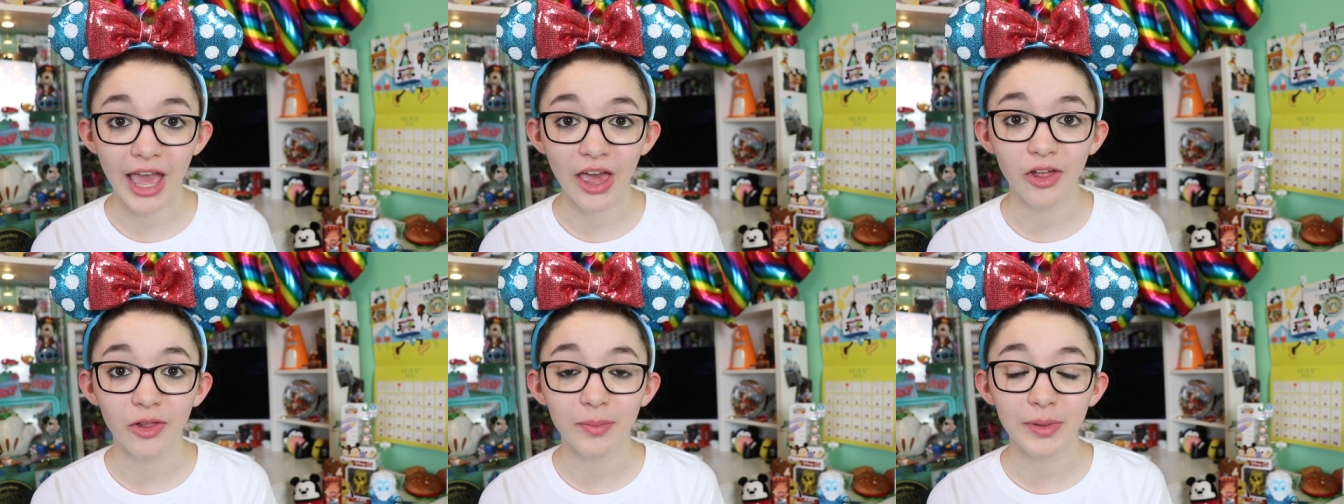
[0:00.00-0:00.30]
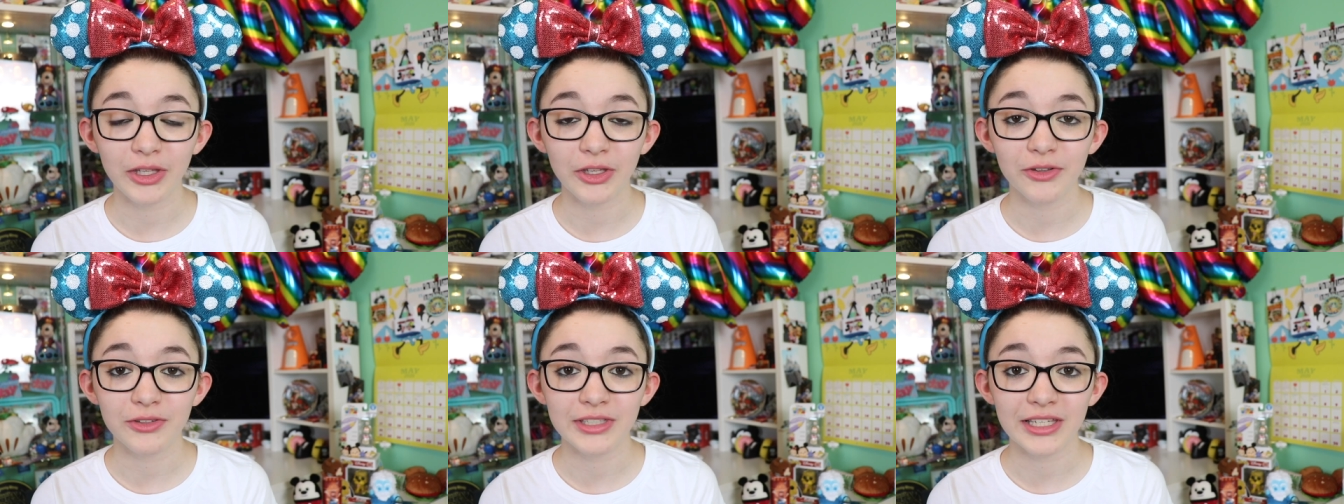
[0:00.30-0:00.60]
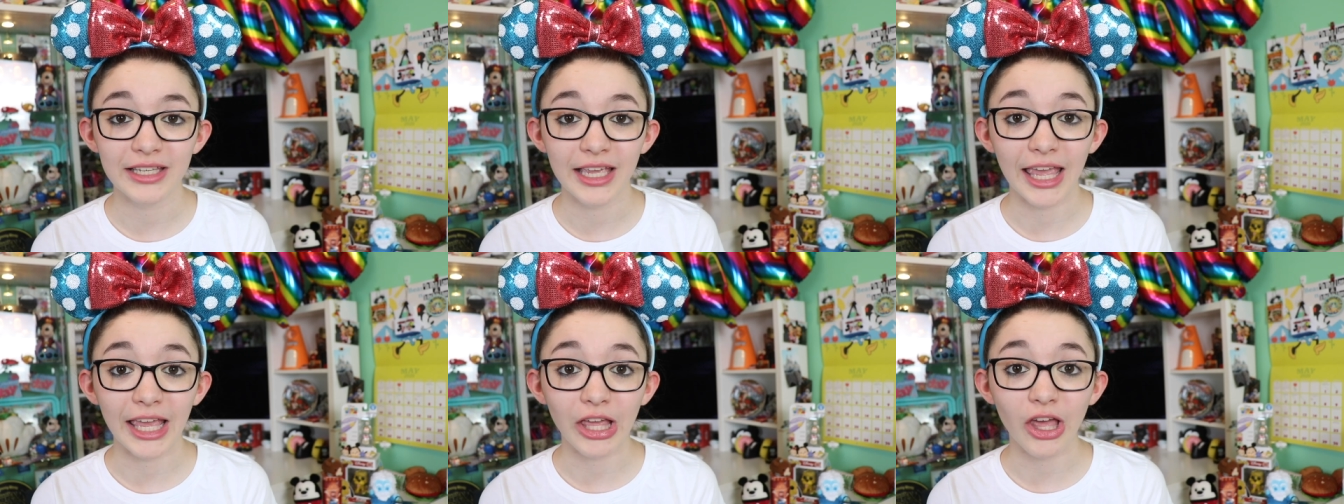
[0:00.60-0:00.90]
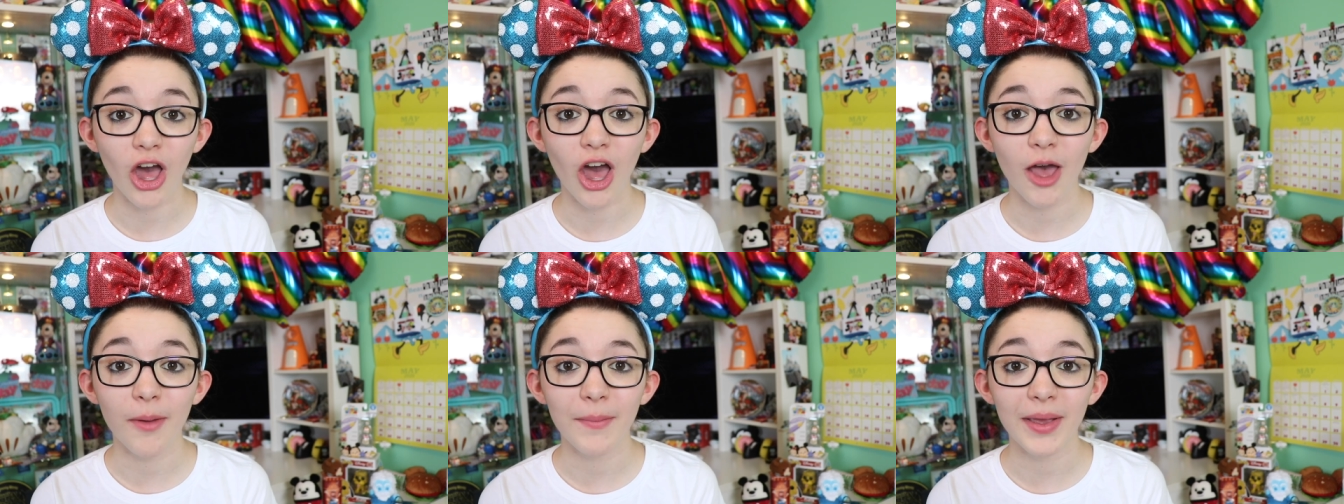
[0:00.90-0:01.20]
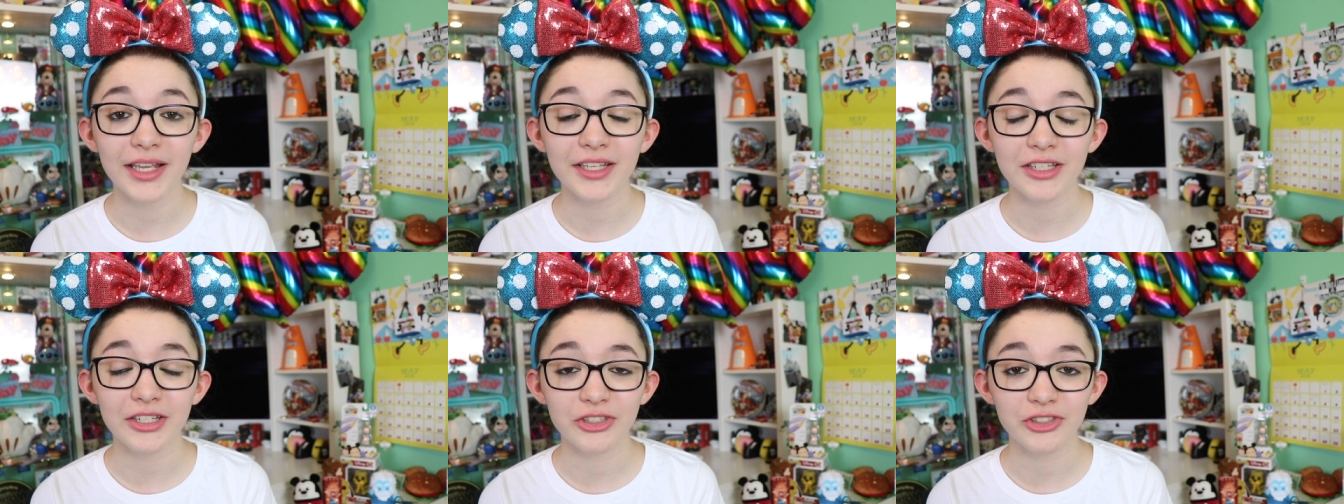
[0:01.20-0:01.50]
I will be using a
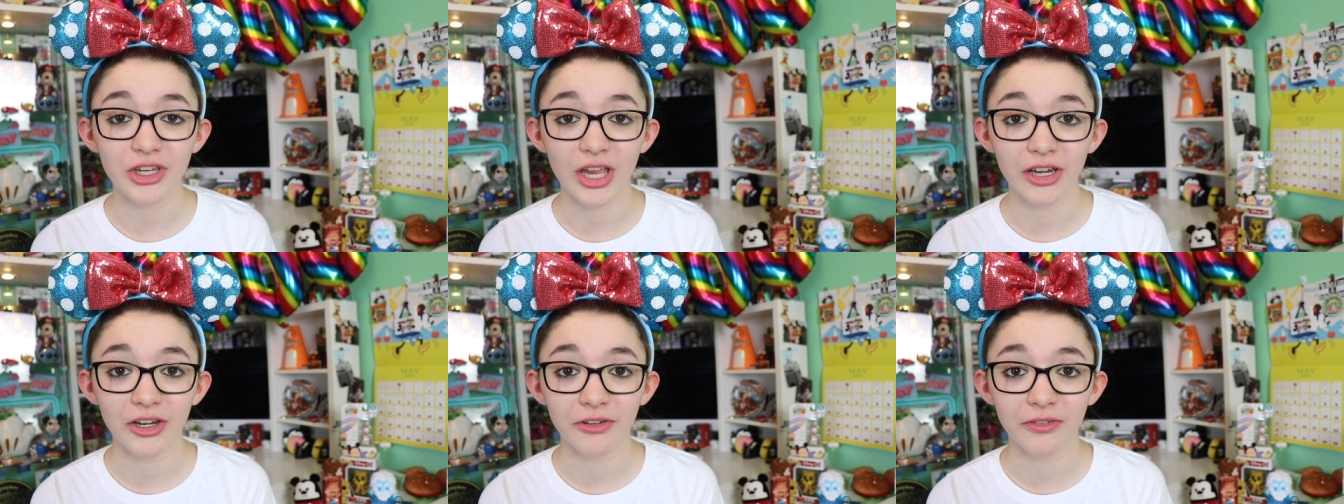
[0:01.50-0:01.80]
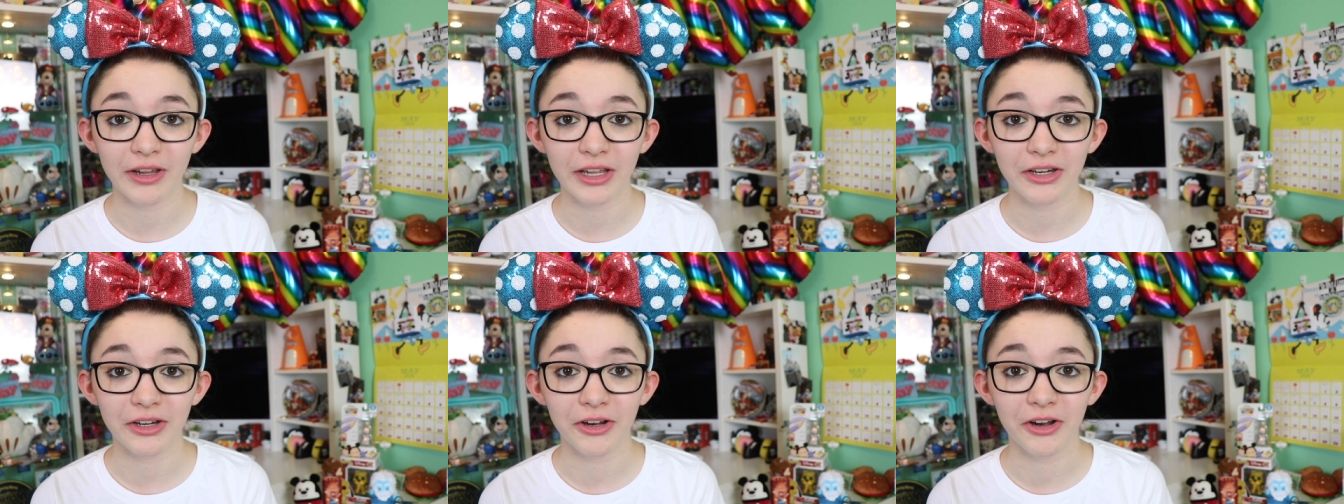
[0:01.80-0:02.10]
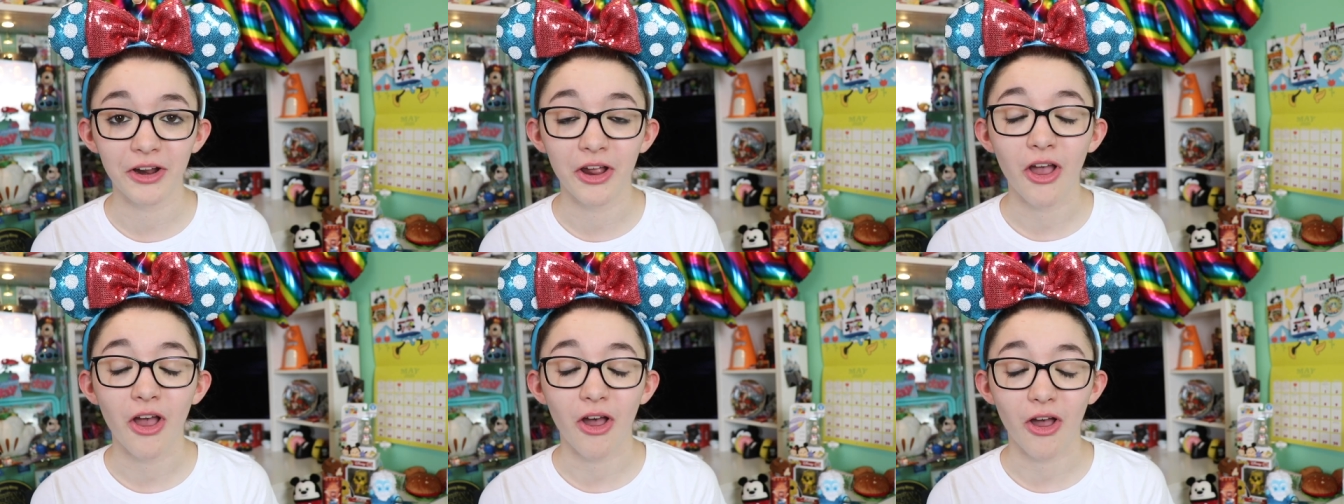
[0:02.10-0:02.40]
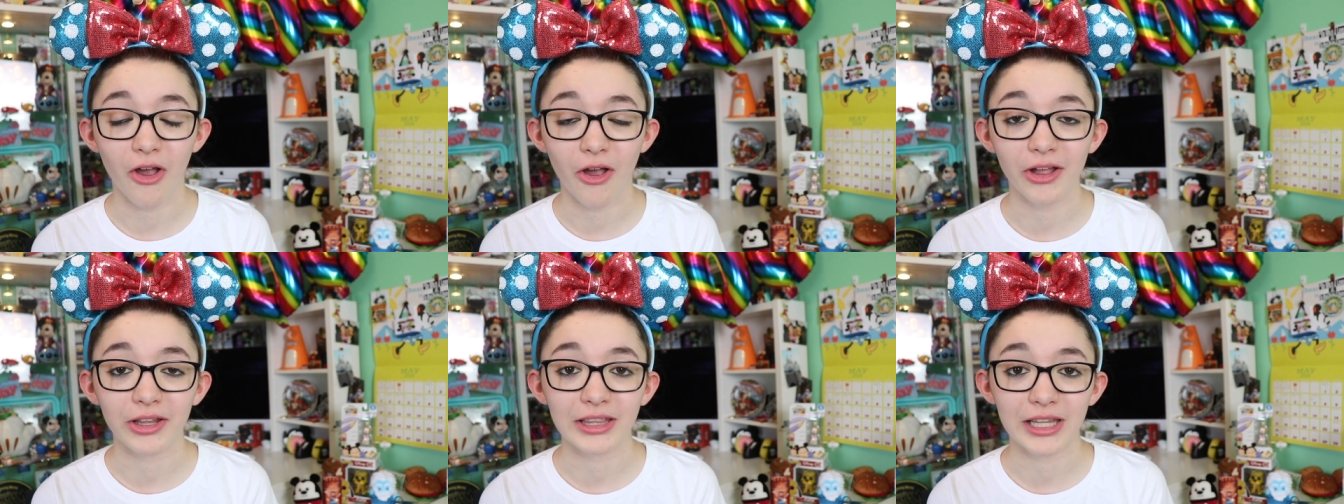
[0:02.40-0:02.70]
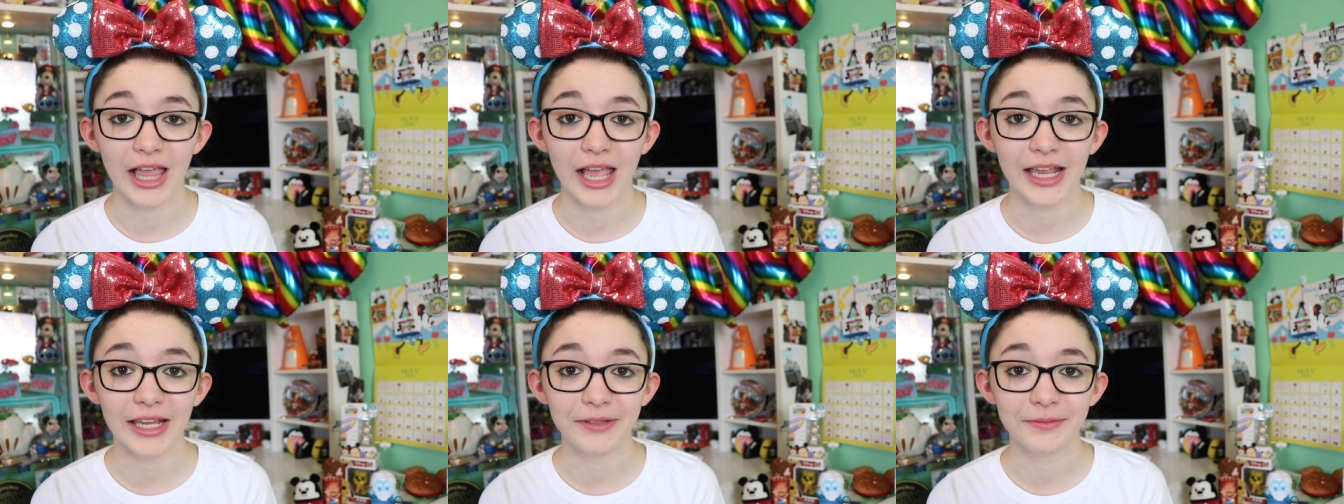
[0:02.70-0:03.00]
comment generator
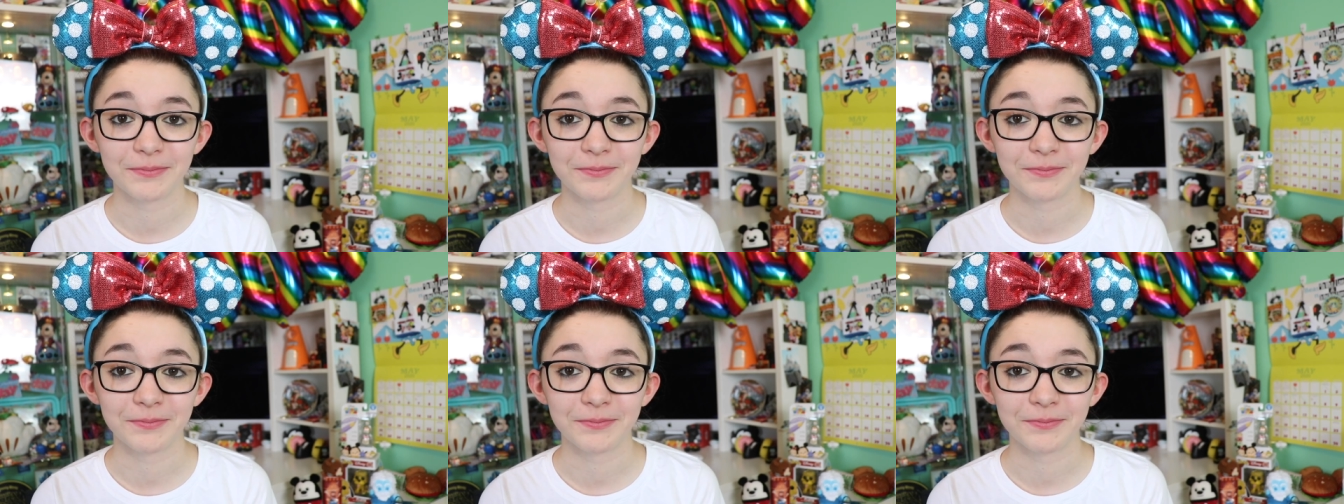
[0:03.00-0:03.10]
online.